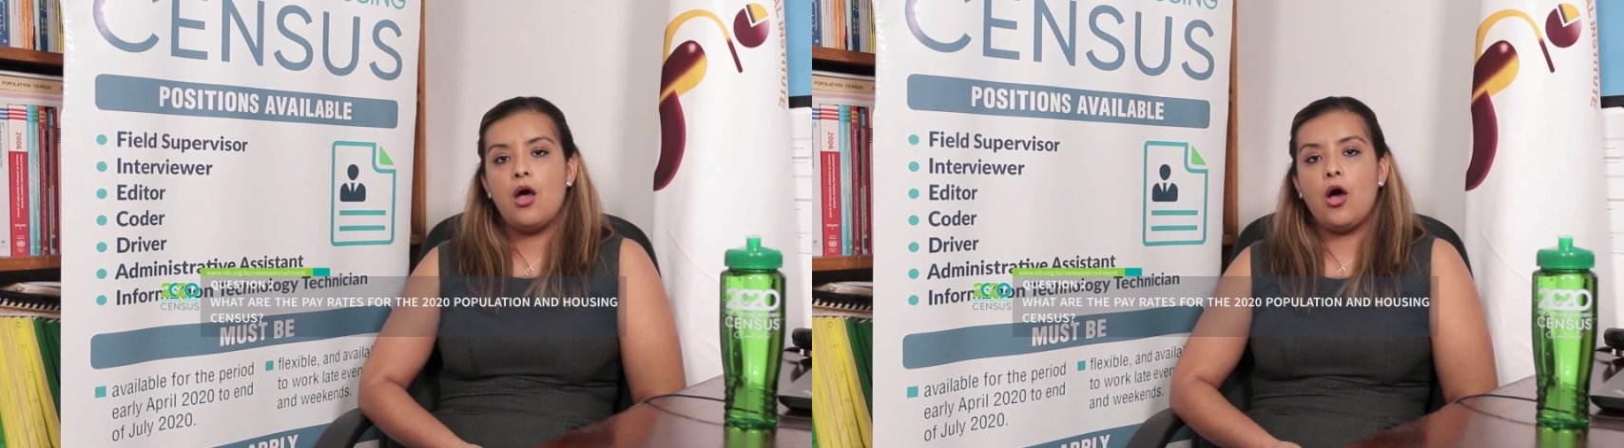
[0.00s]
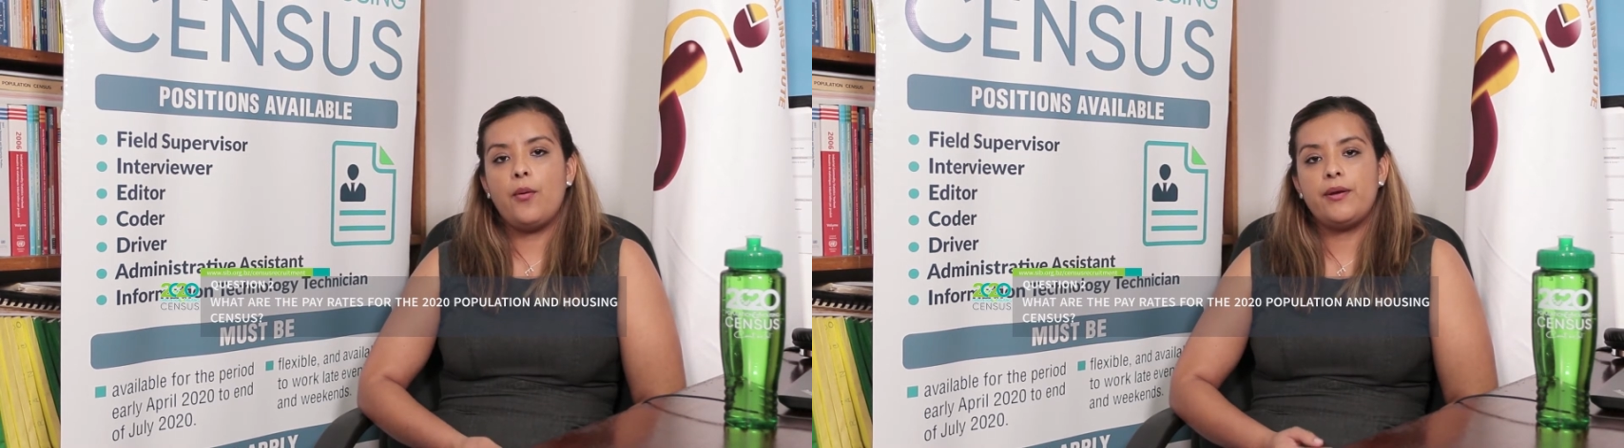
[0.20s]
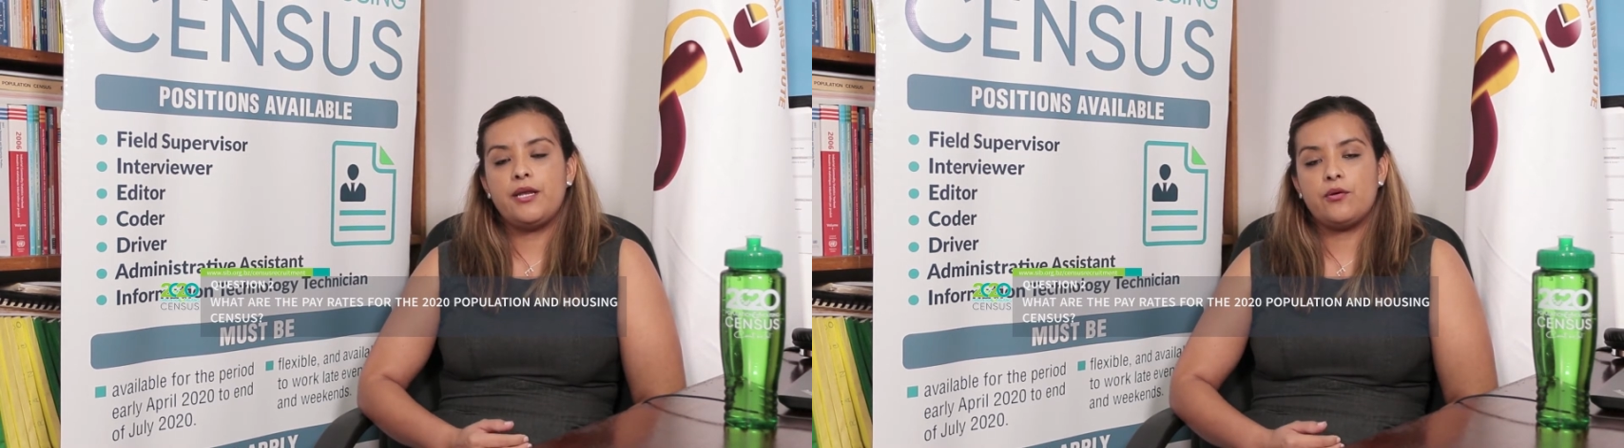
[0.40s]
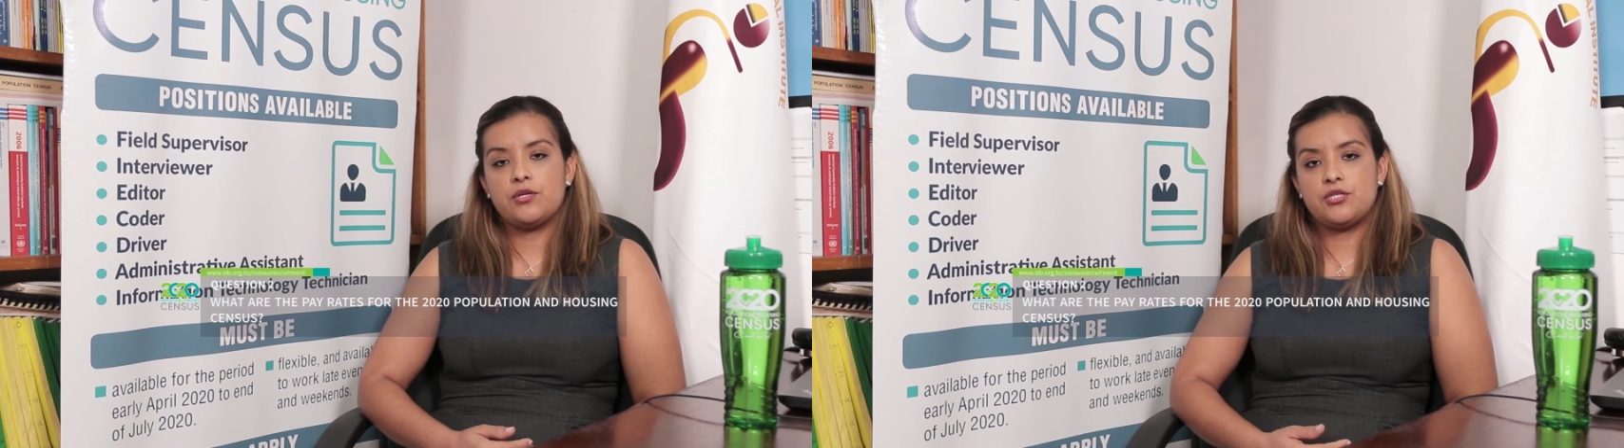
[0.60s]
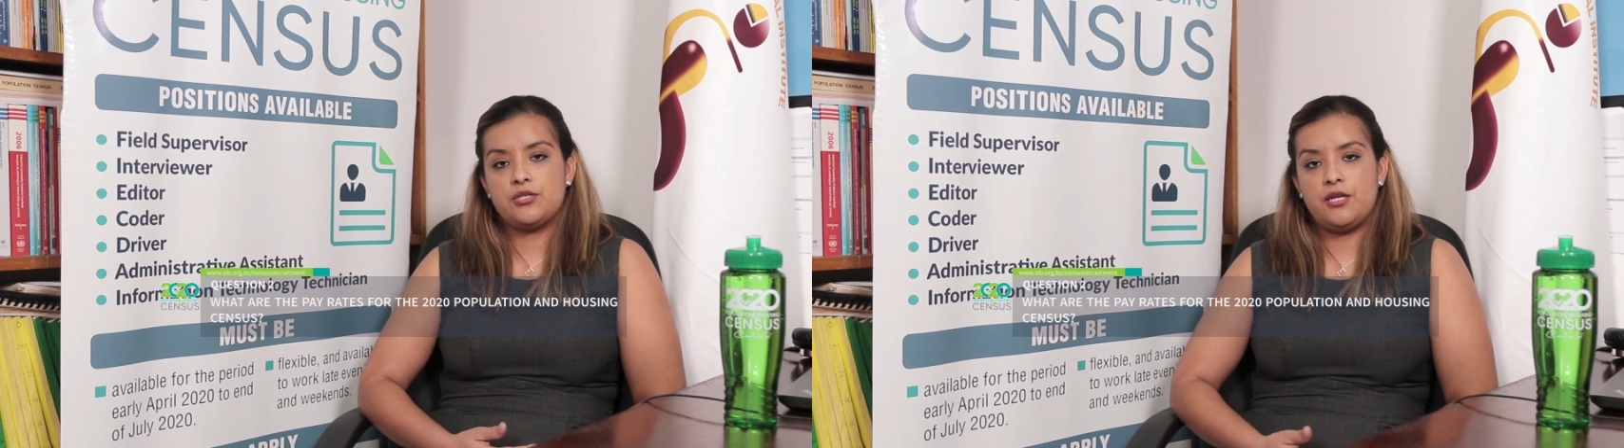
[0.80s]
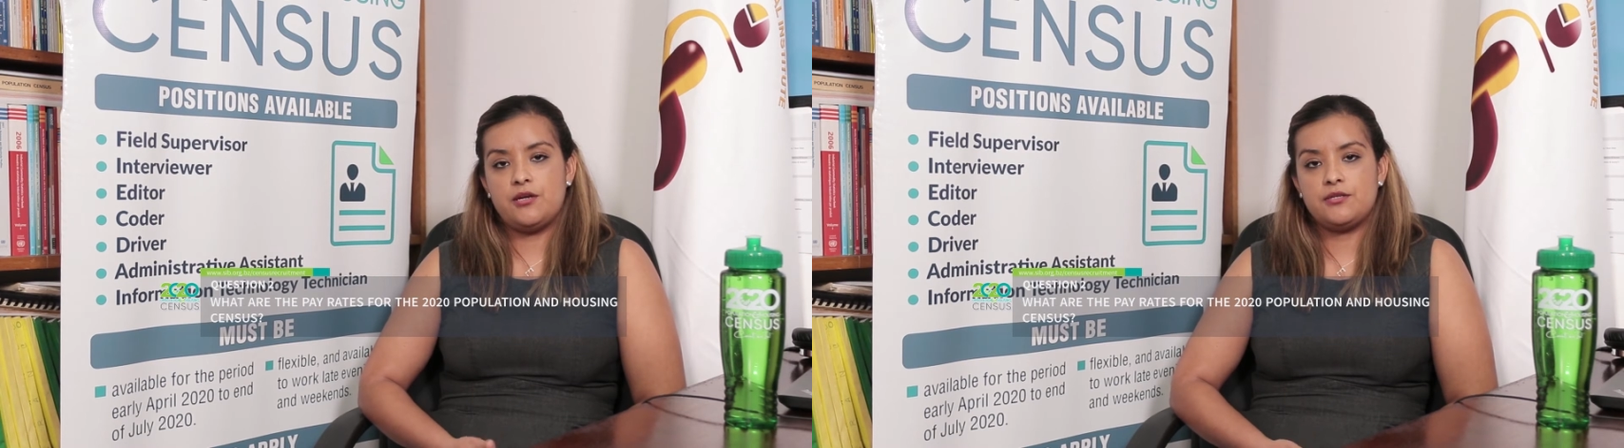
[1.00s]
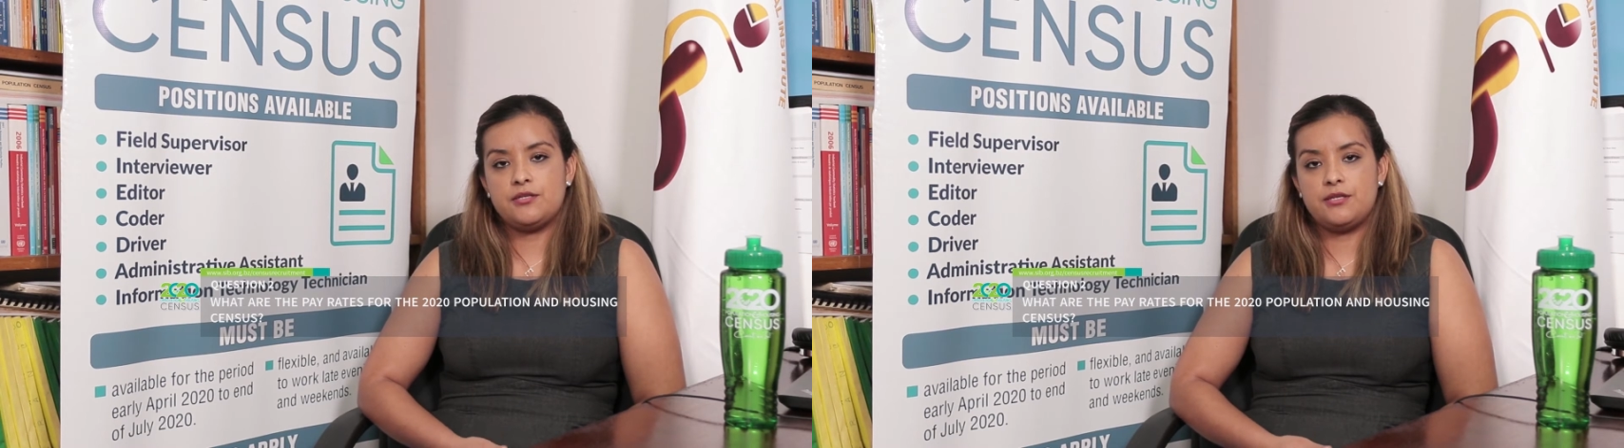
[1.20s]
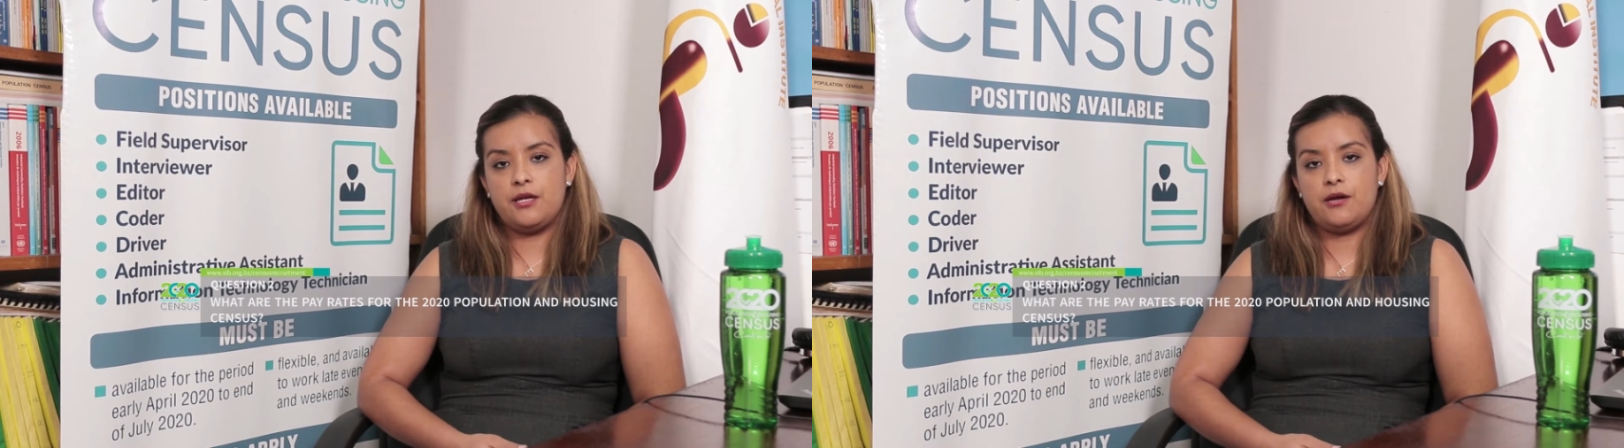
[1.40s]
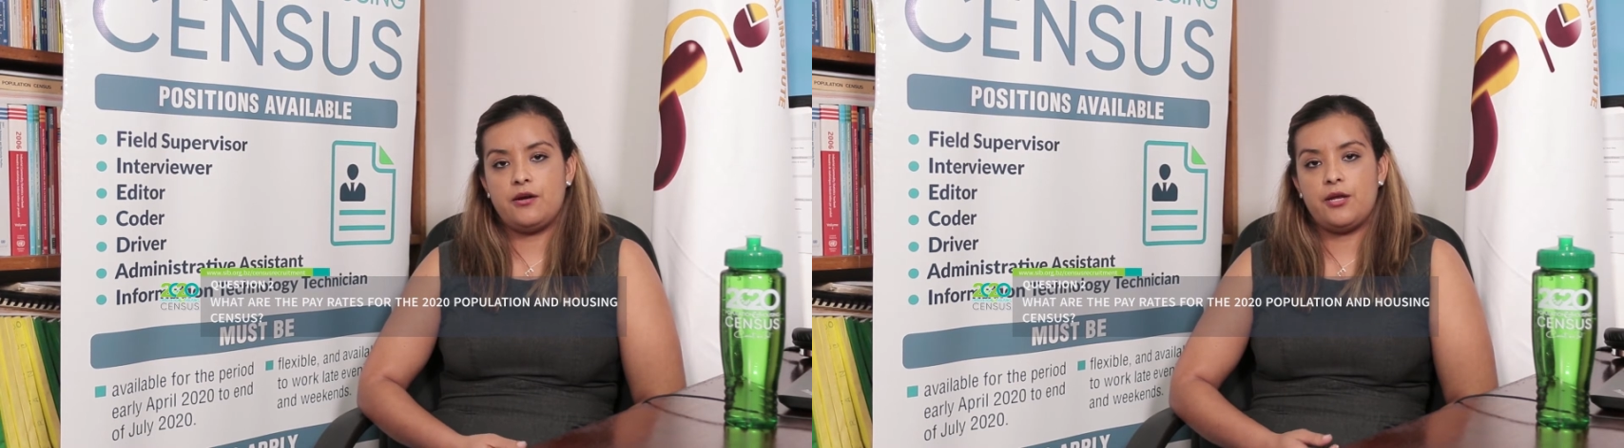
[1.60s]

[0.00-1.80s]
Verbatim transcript: how many questionnaires they are